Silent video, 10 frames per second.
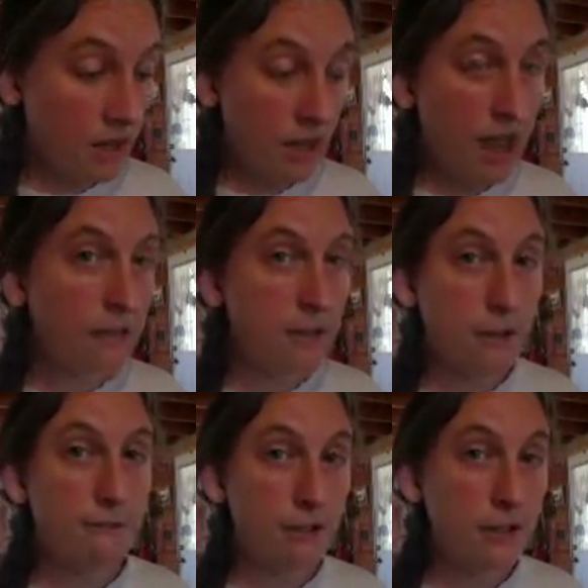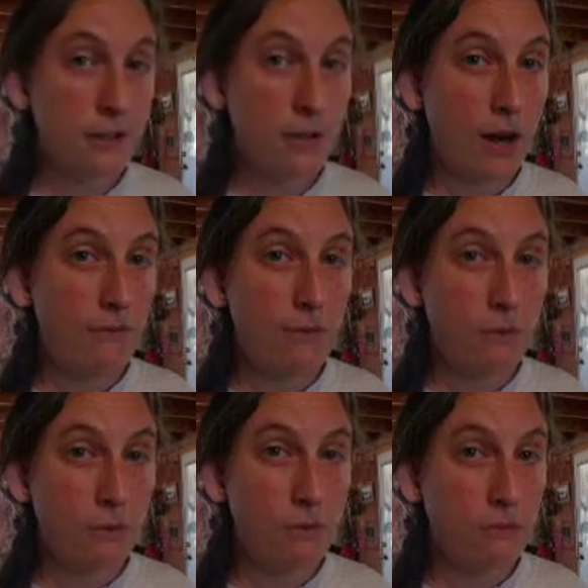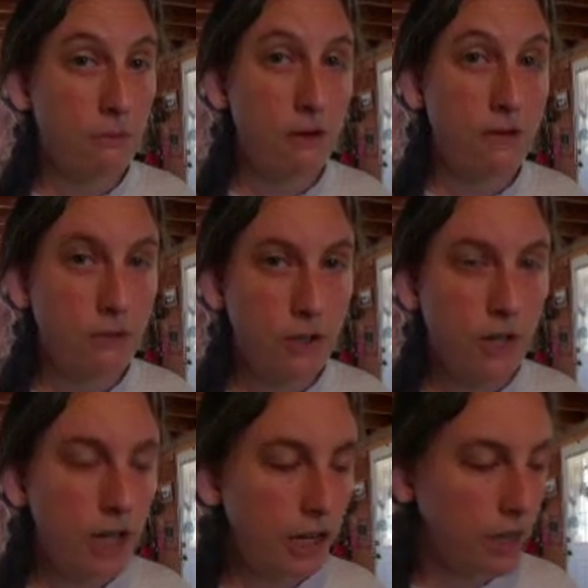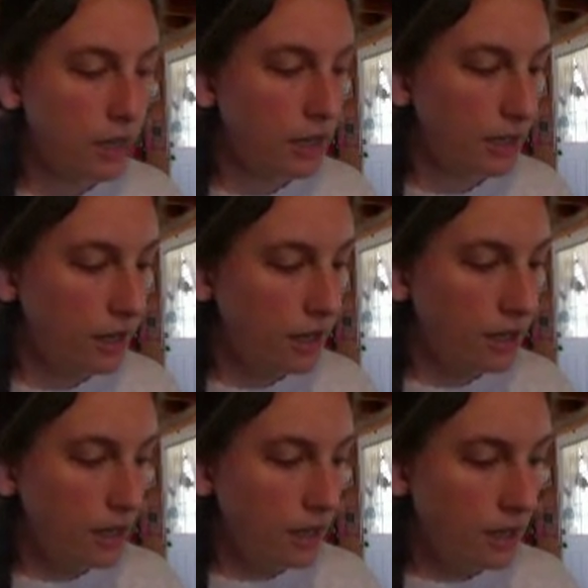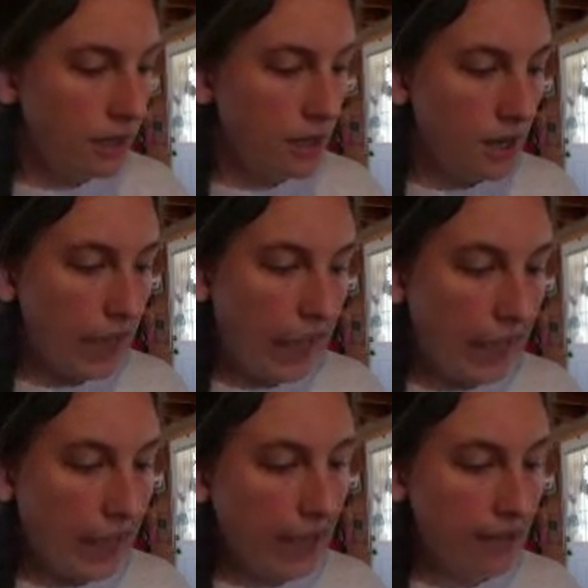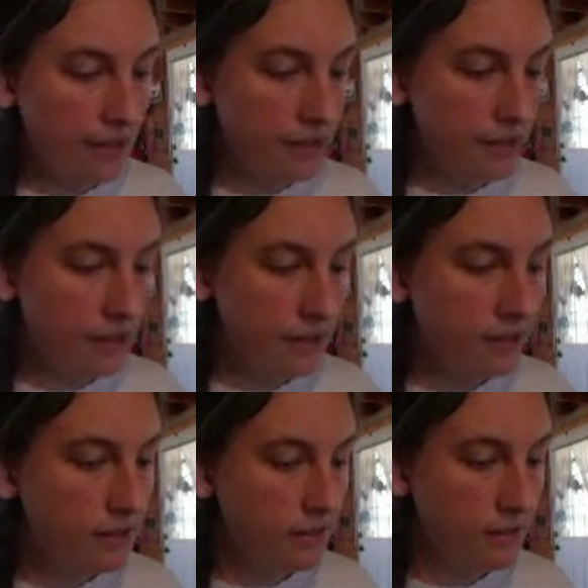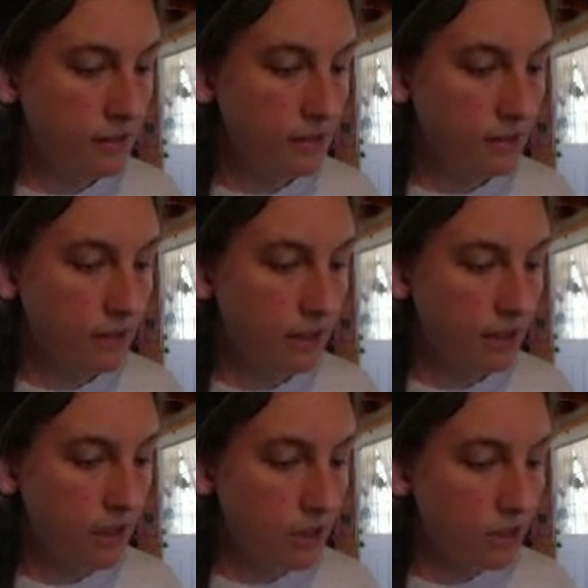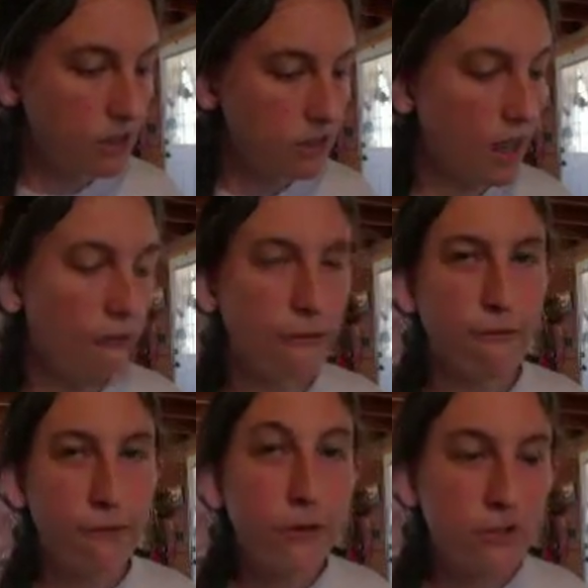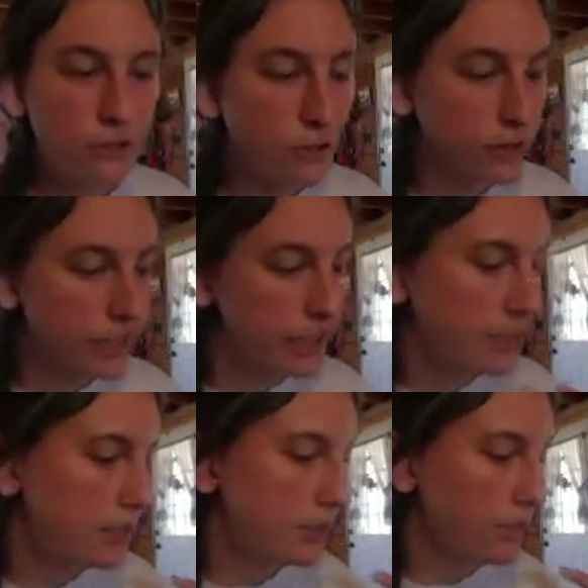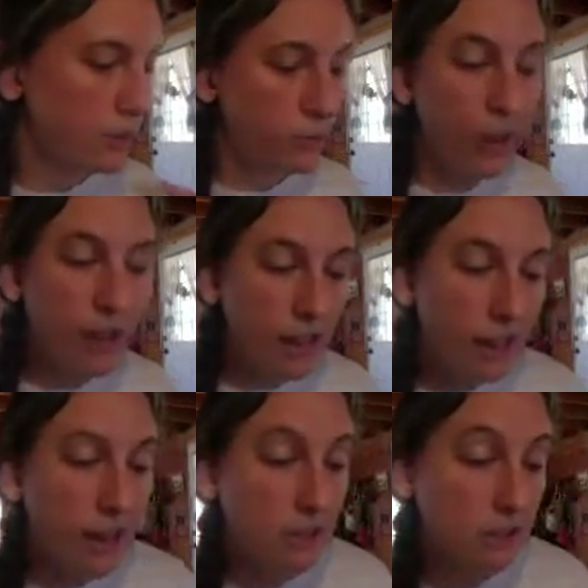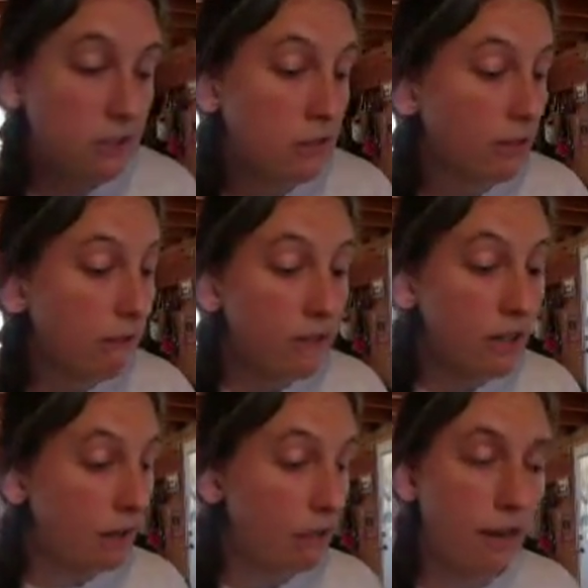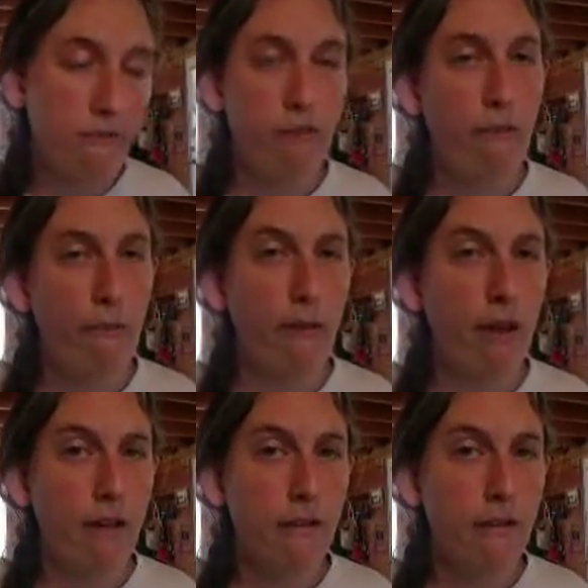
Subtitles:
after you're finished with whatever you're eating, and you can use that for food storage or drinking glasses or really whatever you want.